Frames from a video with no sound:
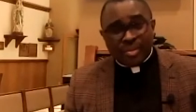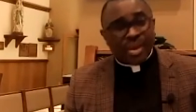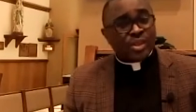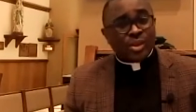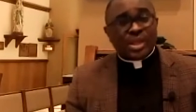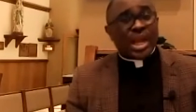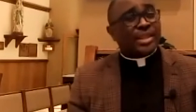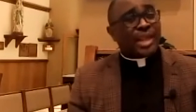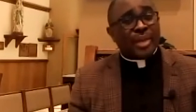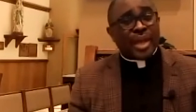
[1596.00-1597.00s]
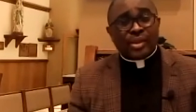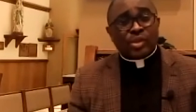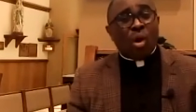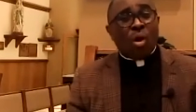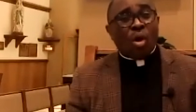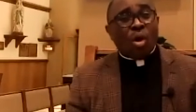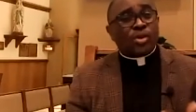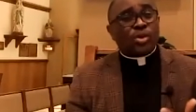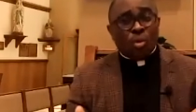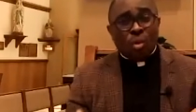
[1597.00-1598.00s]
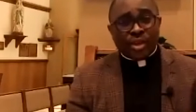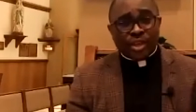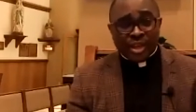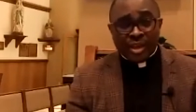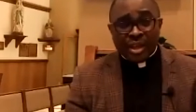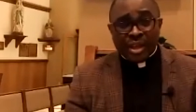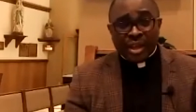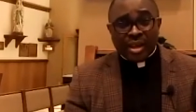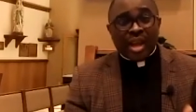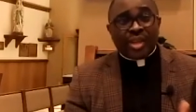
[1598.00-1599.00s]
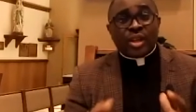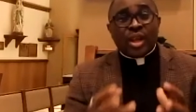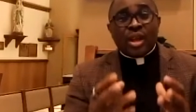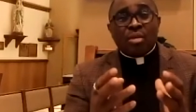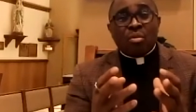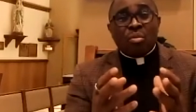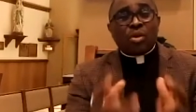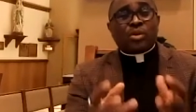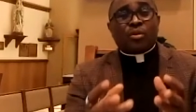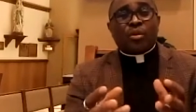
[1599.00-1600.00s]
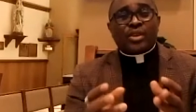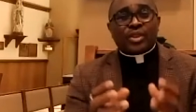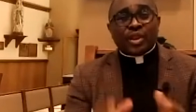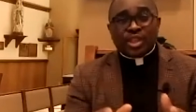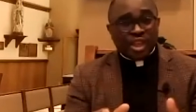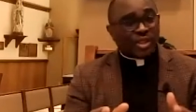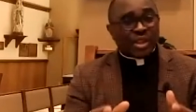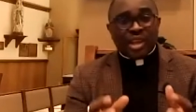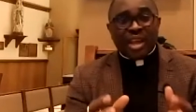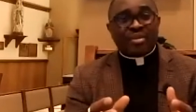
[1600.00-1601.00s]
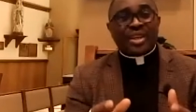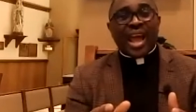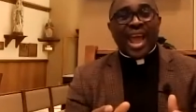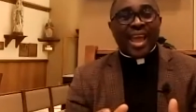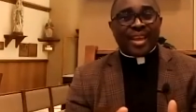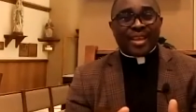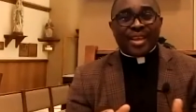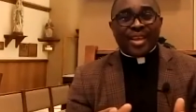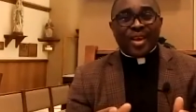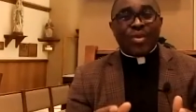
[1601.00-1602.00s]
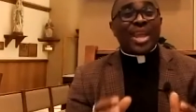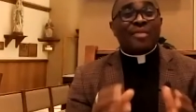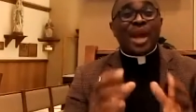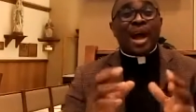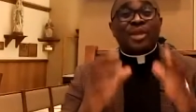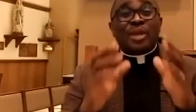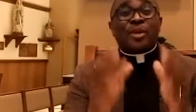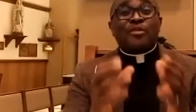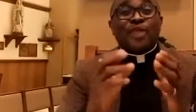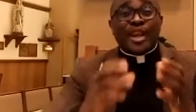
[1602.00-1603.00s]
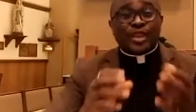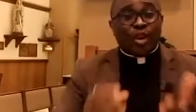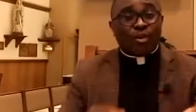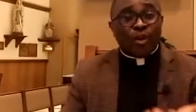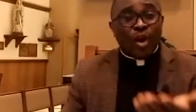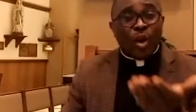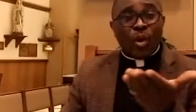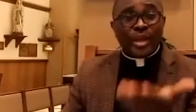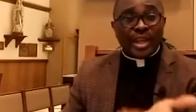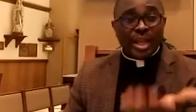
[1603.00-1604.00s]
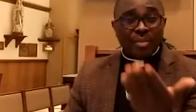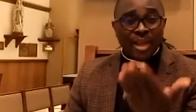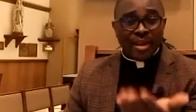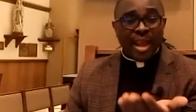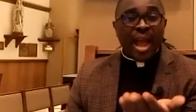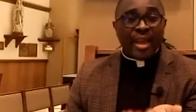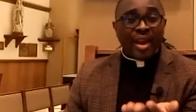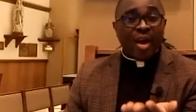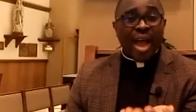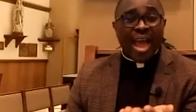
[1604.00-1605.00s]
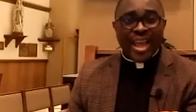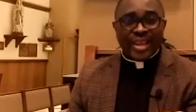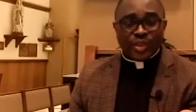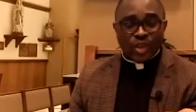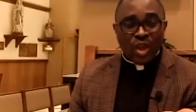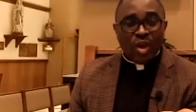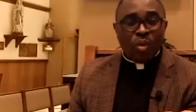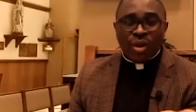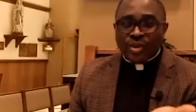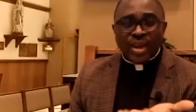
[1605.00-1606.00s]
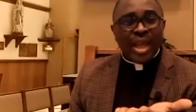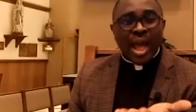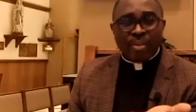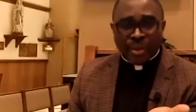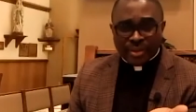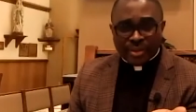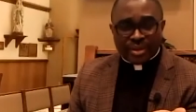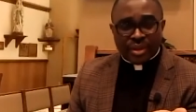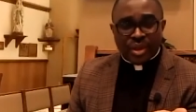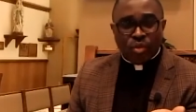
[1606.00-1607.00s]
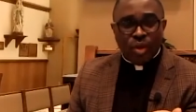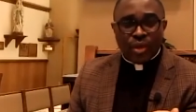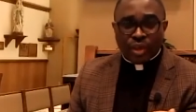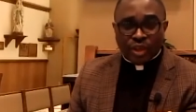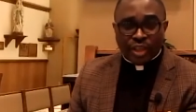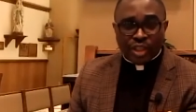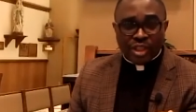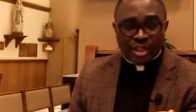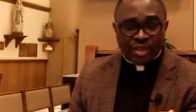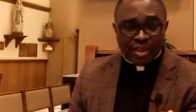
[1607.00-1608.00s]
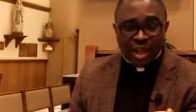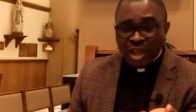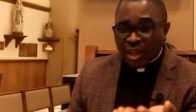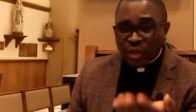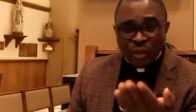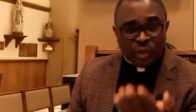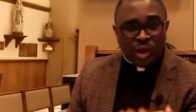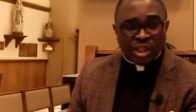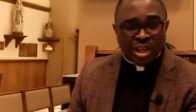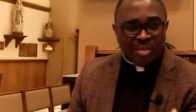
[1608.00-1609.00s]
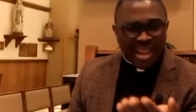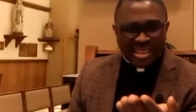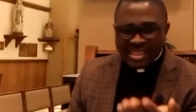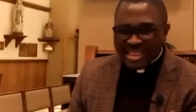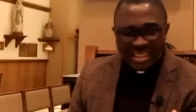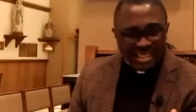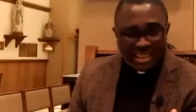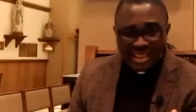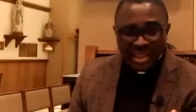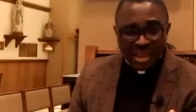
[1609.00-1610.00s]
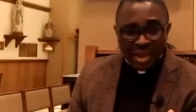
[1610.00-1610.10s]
Sometimes I begin to also wonder that most of us touch Jesus every day. We even have the privilege of holding him in, in our hands. What really happens when you touch Jesus? Do you touch him accidentally